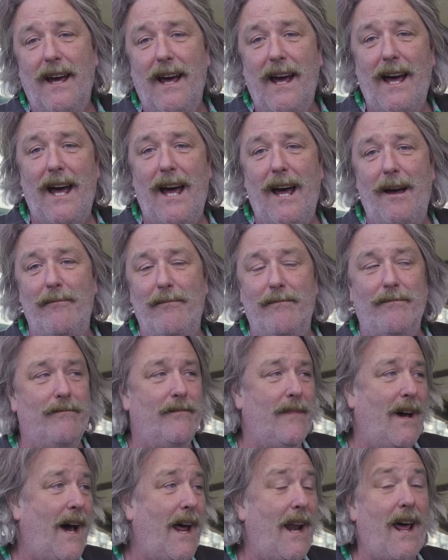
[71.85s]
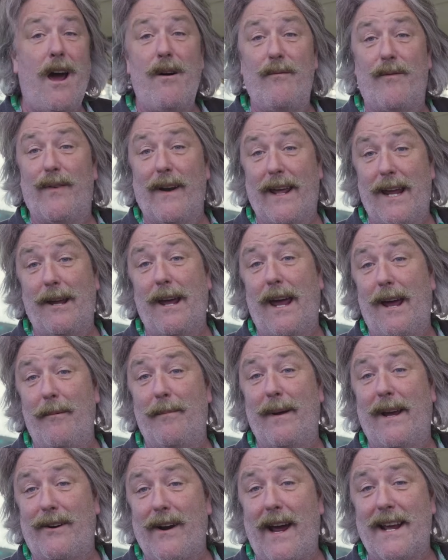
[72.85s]
And hopefully it'll
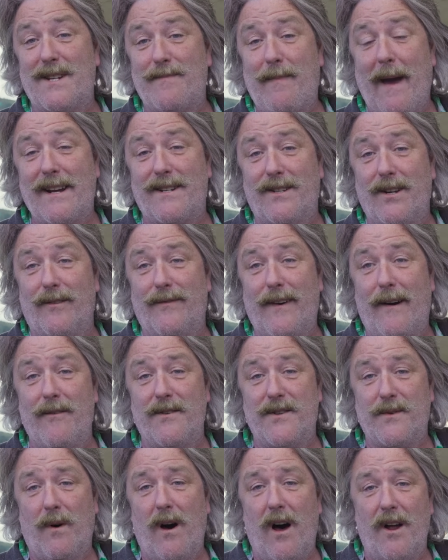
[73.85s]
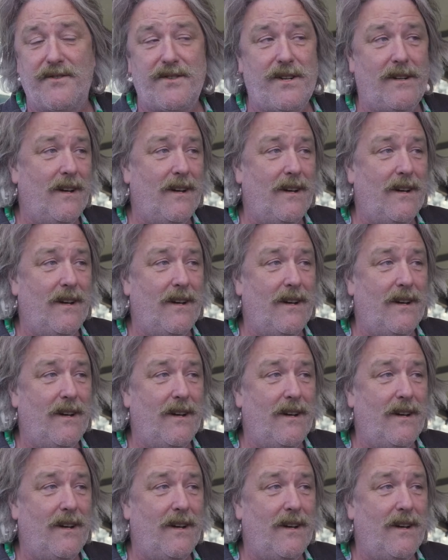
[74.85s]
be a great spectacle for everyone to watch.